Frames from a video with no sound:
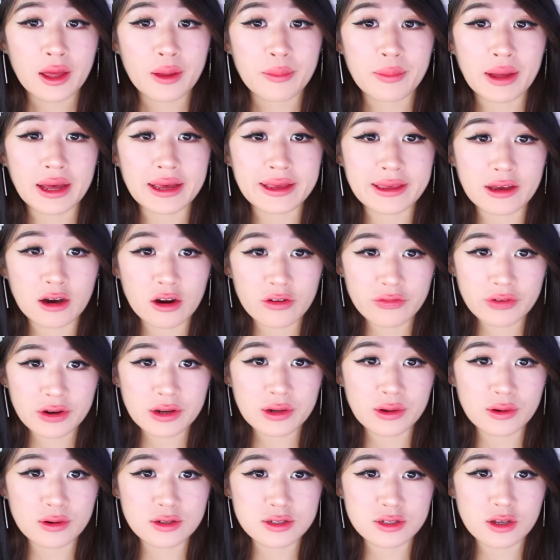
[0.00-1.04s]
My
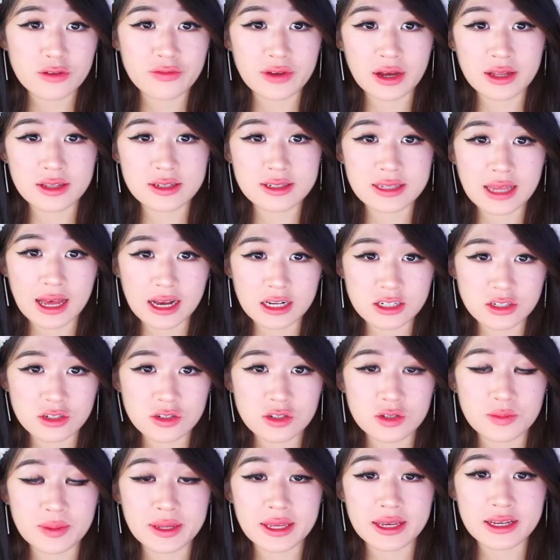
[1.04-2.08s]
girlfriend also found this action
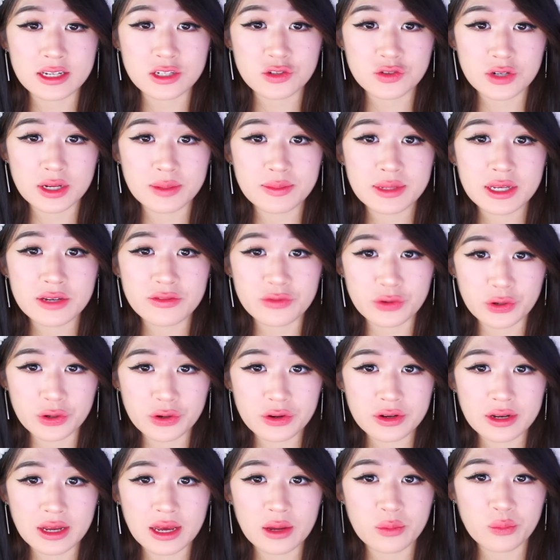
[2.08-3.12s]
to be extremely
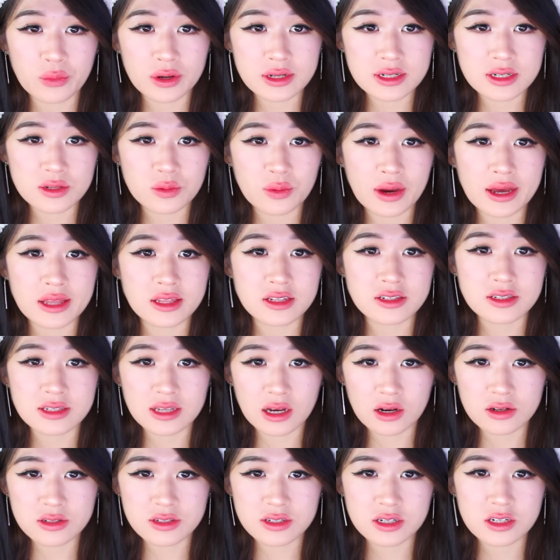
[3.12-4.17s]
rude and wondered why this
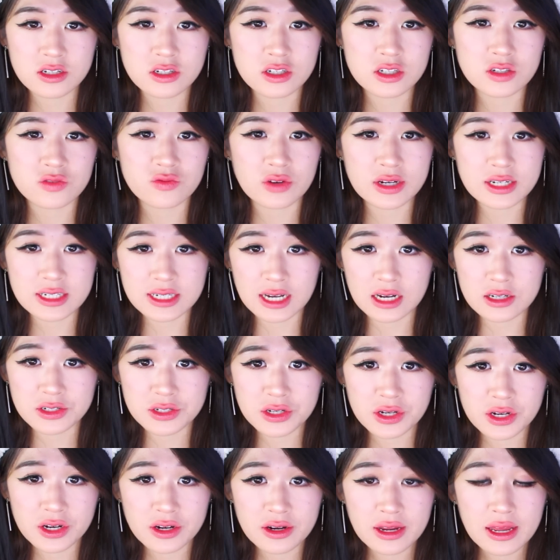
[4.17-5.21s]
girl didn't just reach out to
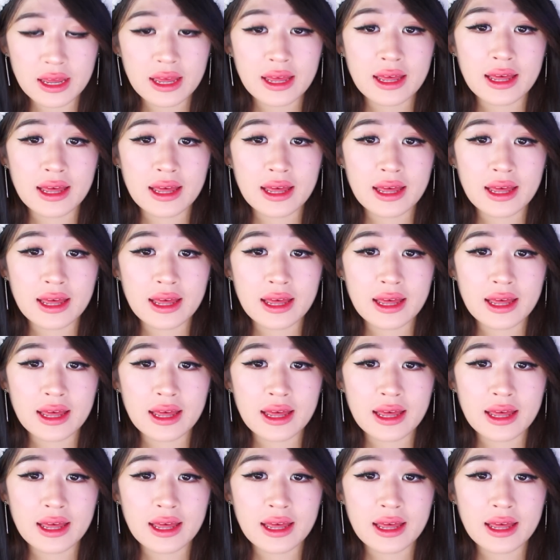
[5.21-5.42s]
her